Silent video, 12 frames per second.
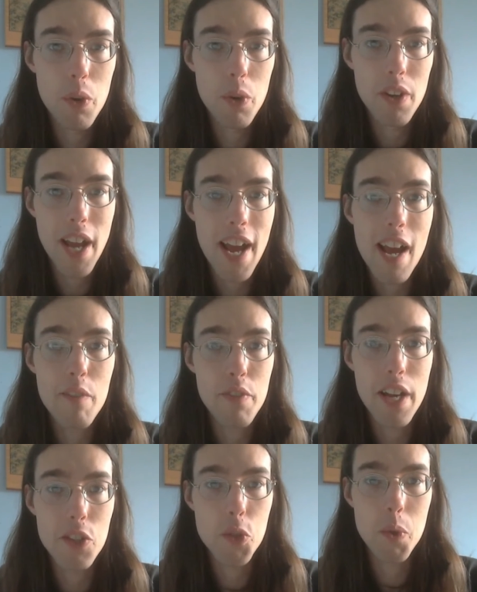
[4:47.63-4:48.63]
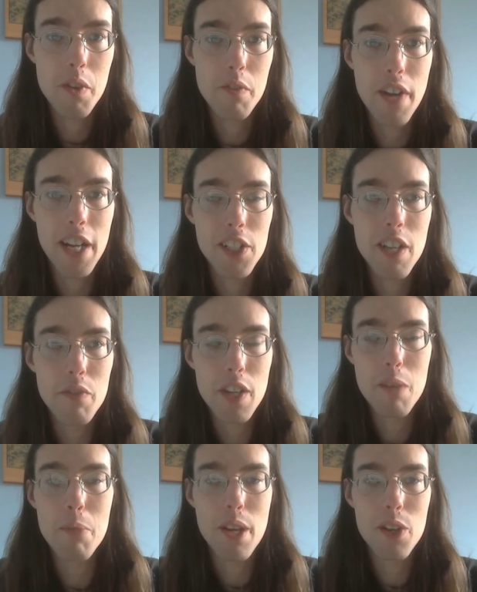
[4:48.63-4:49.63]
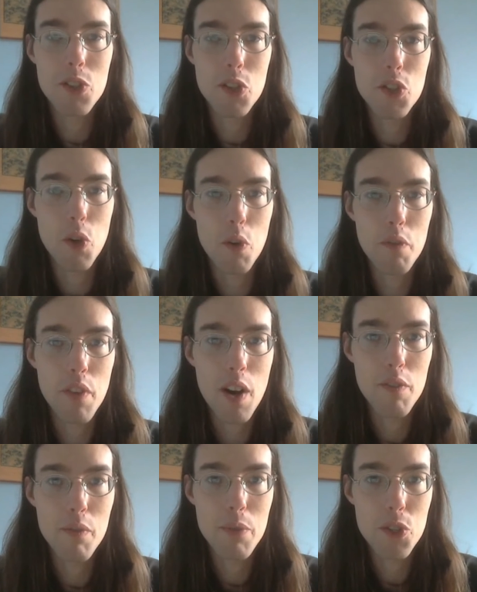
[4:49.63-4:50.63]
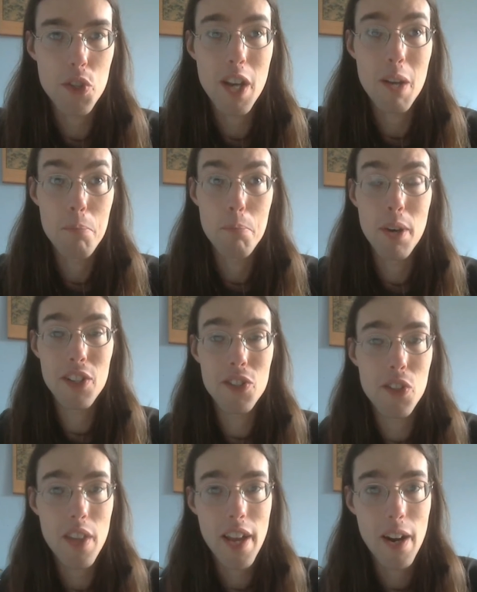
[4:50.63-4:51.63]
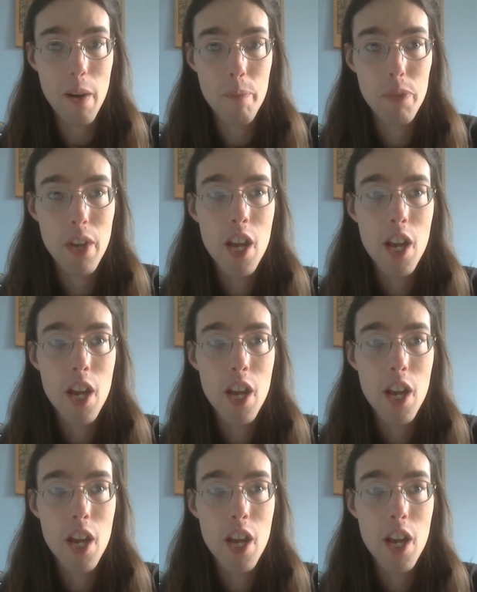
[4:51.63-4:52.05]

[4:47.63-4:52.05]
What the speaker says: wouldn't have that sort of activity because it's so far from the sun, but it's there.